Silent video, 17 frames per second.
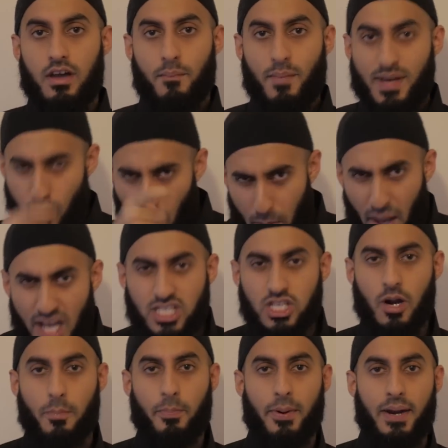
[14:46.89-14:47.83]
But they were
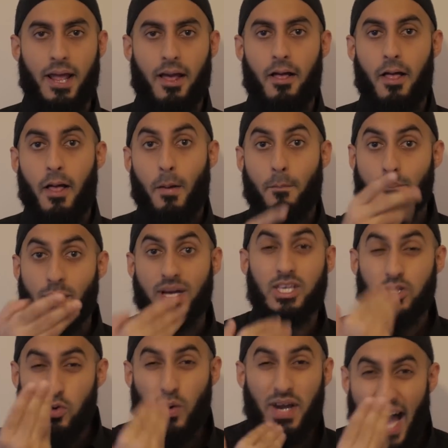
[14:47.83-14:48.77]
patient upon it. But
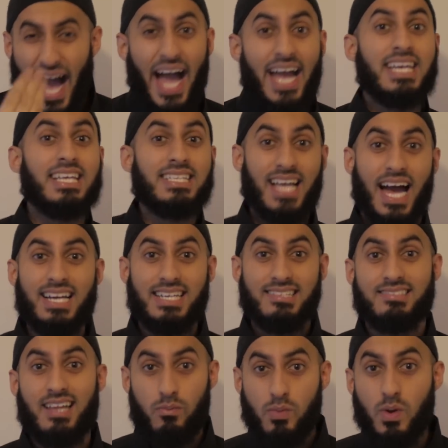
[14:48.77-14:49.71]
you and I need to
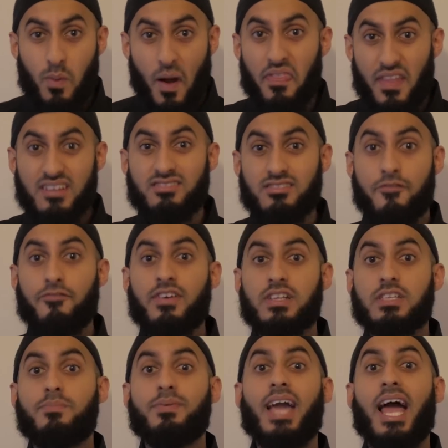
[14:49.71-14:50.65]
understand, we want their
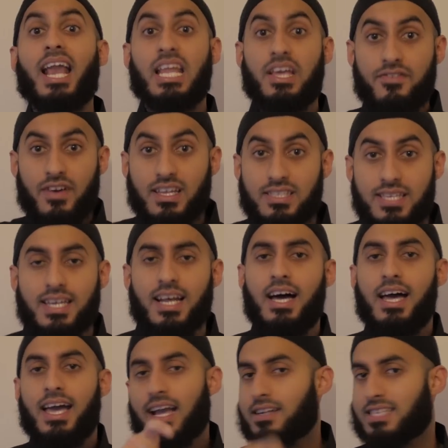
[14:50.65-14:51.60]
suffering to be alleviated.
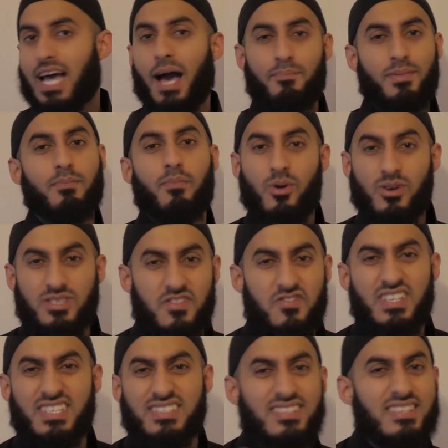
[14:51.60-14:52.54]
It's happening because of
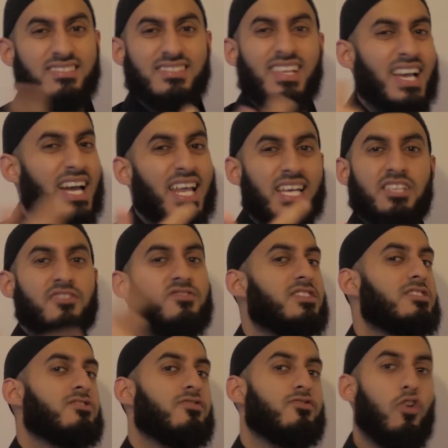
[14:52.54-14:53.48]
the sins, the collective
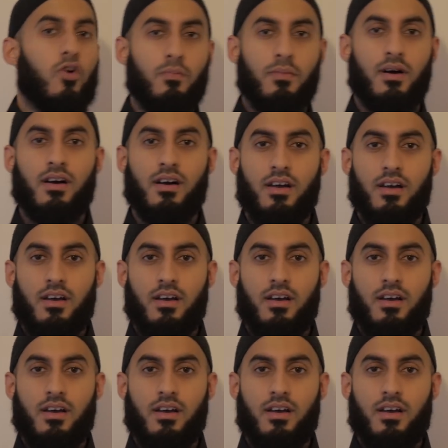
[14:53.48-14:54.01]
sins of the ummah.